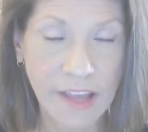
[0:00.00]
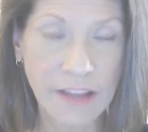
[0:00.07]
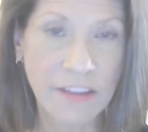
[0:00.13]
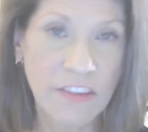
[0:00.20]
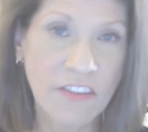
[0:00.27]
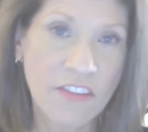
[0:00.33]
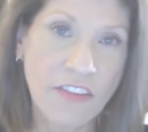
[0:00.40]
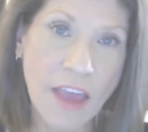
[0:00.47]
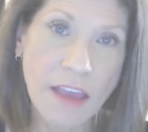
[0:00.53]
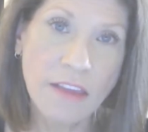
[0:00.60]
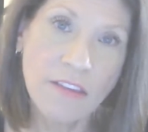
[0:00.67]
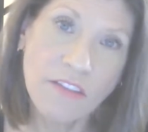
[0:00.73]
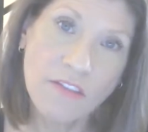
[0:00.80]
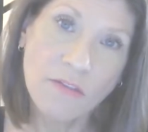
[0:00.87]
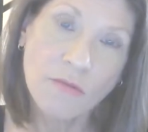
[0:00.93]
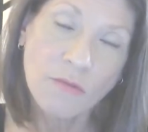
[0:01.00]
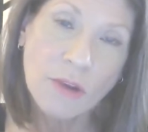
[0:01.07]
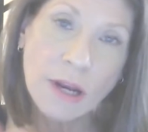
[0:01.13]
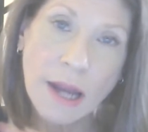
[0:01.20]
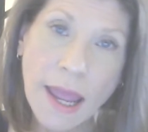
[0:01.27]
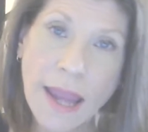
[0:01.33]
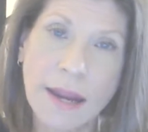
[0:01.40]

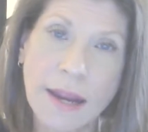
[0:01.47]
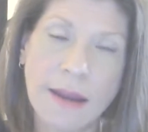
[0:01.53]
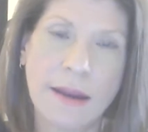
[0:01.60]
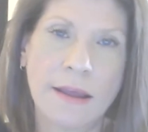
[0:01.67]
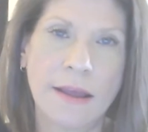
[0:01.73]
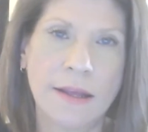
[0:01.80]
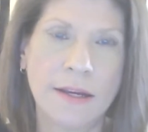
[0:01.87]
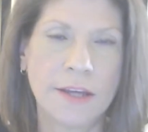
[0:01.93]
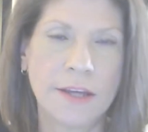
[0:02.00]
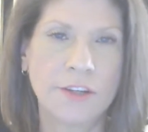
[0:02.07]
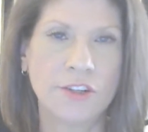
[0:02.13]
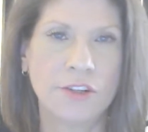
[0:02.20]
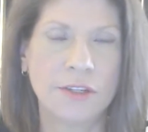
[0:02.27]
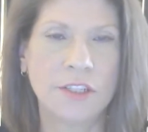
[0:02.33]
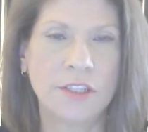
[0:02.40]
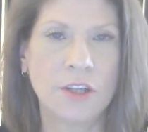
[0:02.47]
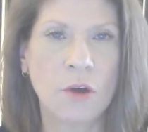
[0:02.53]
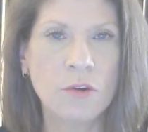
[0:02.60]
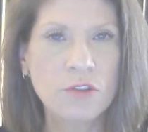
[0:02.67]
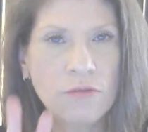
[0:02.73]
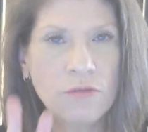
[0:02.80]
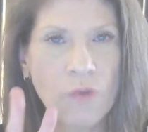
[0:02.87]
Sex-related addictions.
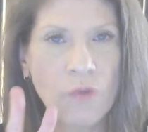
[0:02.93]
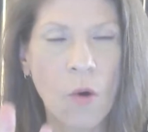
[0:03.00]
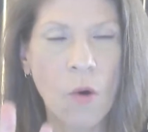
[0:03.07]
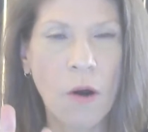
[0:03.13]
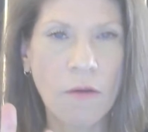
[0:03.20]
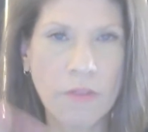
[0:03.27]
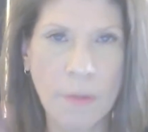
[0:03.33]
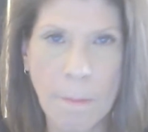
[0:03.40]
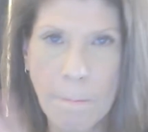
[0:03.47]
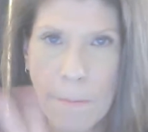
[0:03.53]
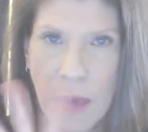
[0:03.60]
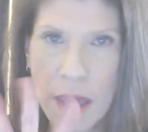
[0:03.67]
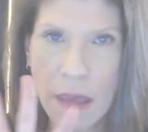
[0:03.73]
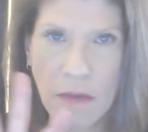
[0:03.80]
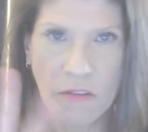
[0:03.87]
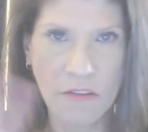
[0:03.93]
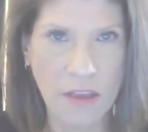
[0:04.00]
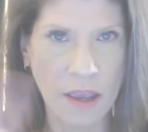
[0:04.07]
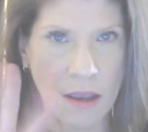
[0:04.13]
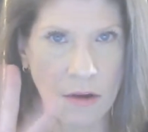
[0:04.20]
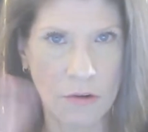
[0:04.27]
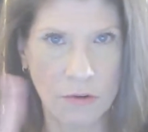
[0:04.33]
Those are 4 of the biggest
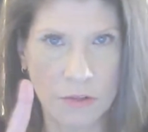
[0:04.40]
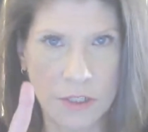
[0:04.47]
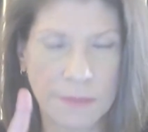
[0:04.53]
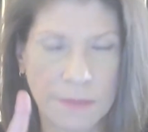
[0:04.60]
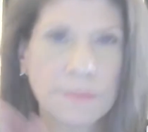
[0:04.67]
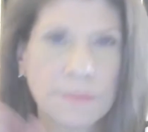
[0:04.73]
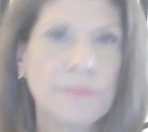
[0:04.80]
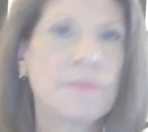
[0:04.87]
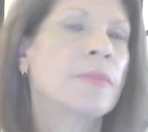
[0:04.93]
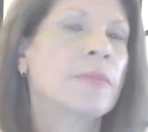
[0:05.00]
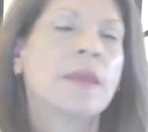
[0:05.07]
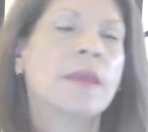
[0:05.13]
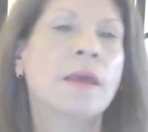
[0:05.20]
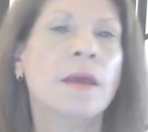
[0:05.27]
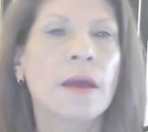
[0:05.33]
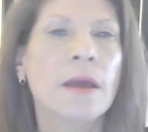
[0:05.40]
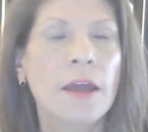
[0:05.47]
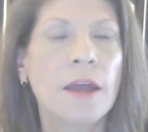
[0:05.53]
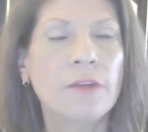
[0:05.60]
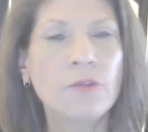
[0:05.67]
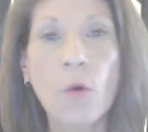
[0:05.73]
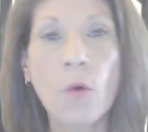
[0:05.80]
hitters.
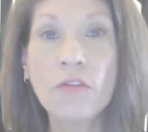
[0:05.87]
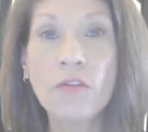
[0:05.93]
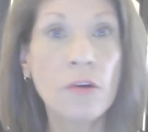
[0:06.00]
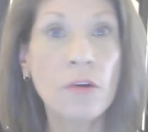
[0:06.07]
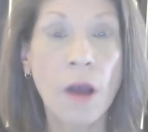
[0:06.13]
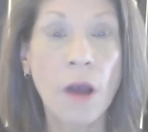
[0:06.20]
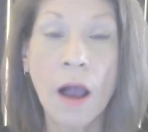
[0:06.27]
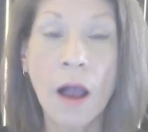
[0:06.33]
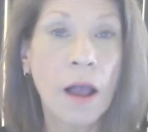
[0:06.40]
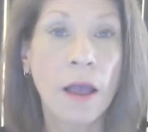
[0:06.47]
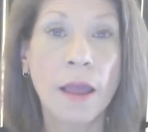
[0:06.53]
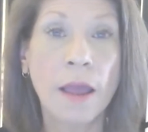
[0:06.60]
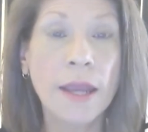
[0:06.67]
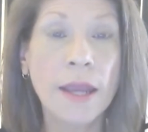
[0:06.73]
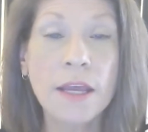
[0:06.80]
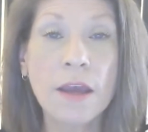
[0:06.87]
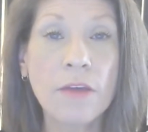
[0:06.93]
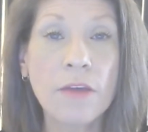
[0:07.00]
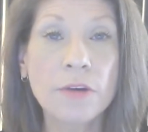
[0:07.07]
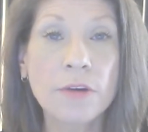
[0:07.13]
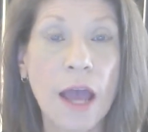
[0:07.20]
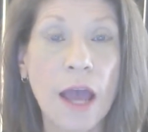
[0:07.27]
And of course, any
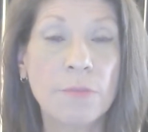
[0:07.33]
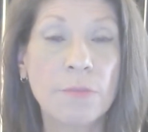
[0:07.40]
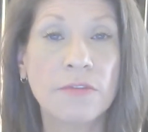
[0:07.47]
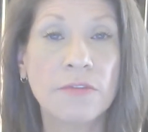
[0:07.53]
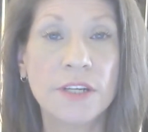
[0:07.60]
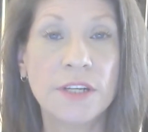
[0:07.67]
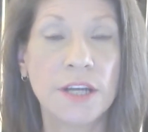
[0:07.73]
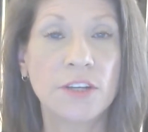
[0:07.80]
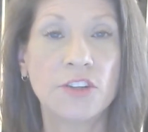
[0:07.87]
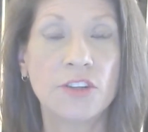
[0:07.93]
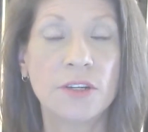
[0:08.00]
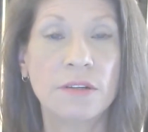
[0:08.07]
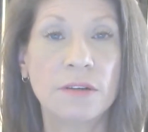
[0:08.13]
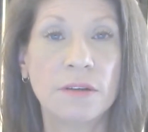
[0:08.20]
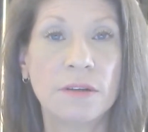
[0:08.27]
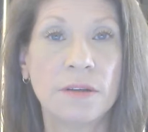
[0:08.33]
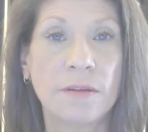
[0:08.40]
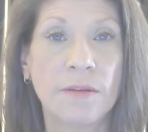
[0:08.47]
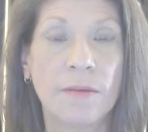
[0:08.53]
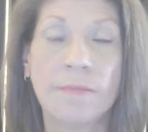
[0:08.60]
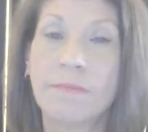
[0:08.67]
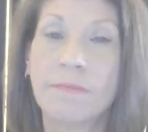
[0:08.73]
other type of addiction
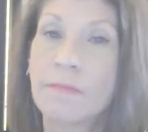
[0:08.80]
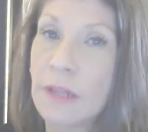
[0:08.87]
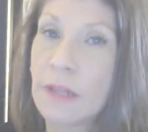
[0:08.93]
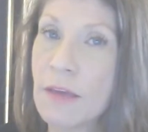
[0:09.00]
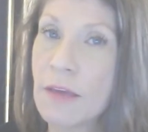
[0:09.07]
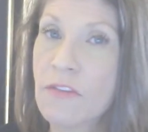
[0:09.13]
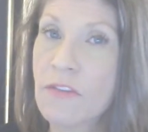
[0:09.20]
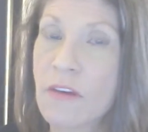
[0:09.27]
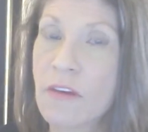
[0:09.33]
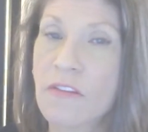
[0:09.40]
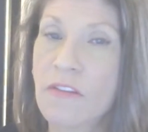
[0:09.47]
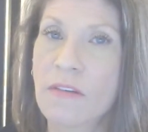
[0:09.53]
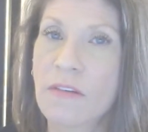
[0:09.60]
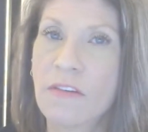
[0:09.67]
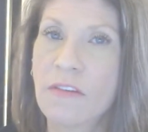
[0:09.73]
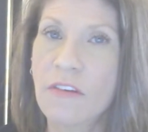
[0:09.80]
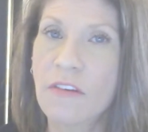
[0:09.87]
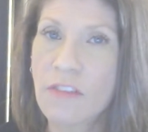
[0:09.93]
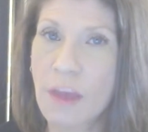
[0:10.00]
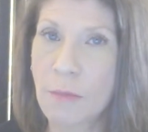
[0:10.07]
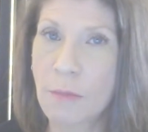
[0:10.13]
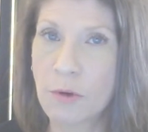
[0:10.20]
leaves us
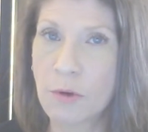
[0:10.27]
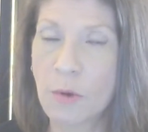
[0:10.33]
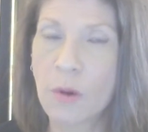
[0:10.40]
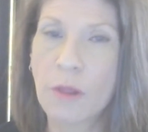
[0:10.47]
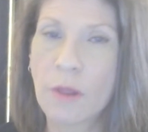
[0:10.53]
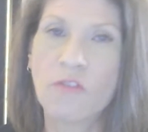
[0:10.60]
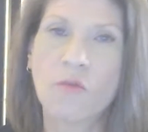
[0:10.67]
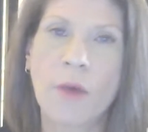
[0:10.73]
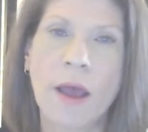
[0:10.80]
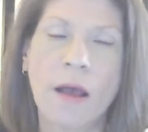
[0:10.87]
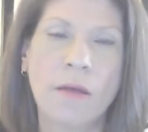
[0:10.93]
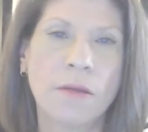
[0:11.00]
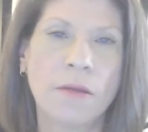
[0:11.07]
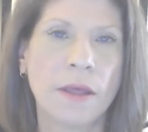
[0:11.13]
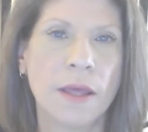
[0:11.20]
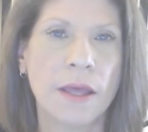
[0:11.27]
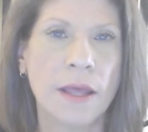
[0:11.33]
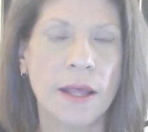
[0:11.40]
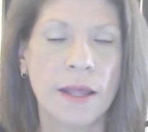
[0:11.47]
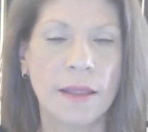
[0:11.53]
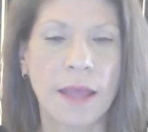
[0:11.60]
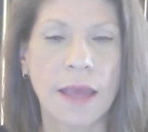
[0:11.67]
susceptible as well.
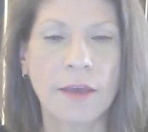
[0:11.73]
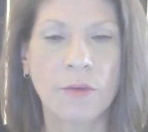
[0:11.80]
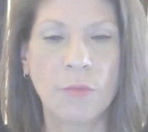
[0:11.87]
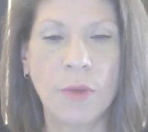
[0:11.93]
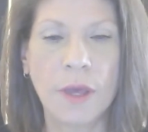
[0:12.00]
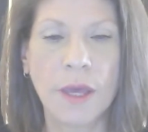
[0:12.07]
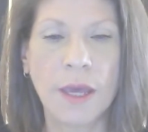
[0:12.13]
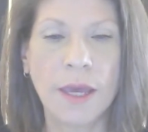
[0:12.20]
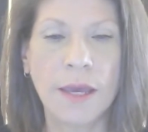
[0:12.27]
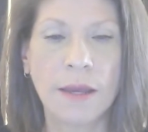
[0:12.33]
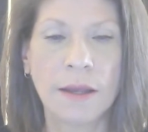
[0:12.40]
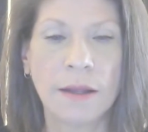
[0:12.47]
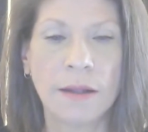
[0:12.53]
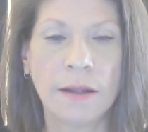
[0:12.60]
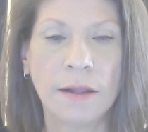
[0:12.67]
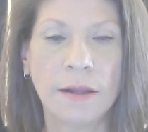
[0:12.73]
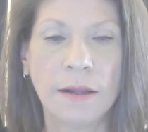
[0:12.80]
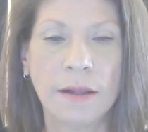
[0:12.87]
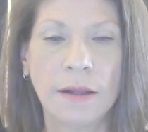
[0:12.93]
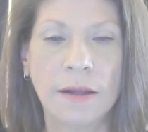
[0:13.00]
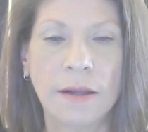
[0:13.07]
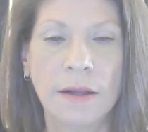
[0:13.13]
That could be
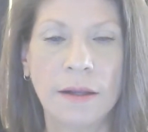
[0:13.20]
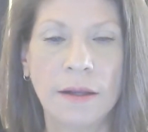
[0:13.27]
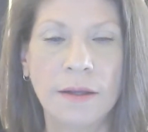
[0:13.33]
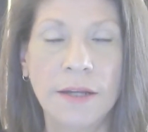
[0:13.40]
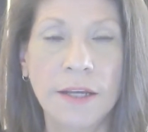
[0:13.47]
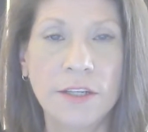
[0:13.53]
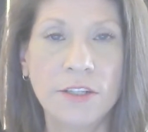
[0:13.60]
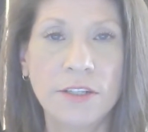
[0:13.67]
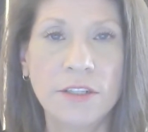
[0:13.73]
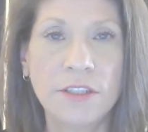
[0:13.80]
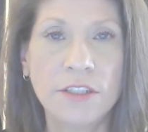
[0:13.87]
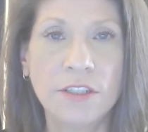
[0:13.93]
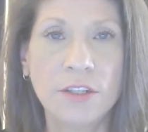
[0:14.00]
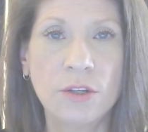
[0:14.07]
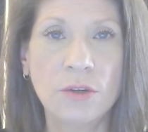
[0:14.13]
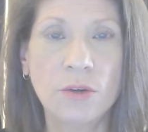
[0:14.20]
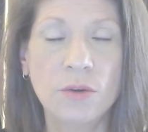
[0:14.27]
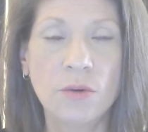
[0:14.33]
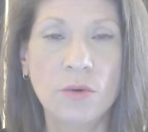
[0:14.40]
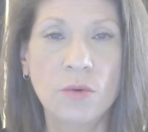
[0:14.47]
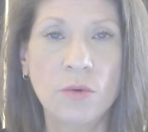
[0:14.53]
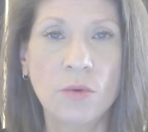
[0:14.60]
addictions
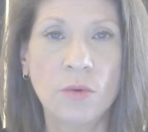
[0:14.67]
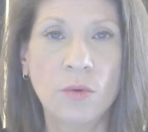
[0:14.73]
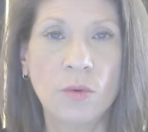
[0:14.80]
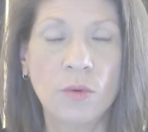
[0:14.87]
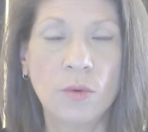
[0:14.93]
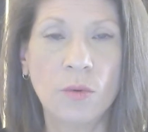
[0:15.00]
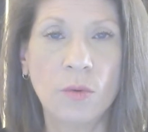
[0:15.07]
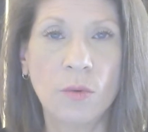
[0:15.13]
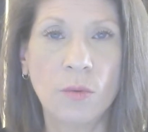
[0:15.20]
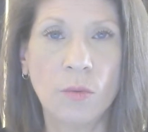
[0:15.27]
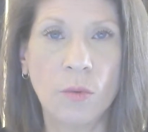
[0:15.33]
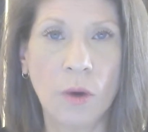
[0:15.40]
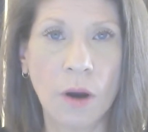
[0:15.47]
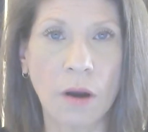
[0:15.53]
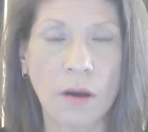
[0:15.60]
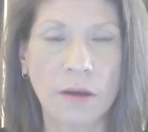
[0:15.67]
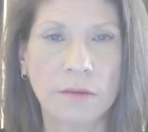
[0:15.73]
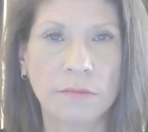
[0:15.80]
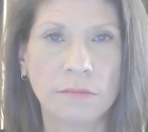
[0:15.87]
to work.